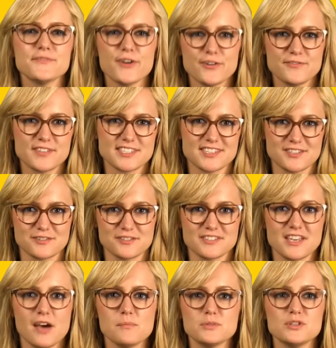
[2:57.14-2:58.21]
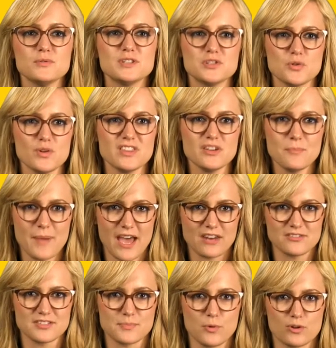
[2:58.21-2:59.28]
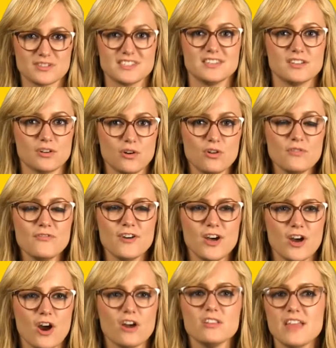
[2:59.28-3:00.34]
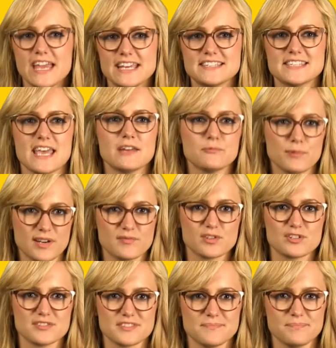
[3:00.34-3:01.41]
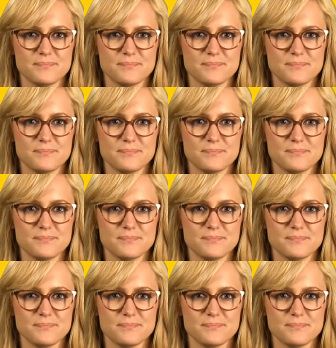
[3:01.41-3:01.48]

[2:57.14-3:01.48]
our visitors come to enjoy their paddle sports in the Gulf, our lakes, and rivers.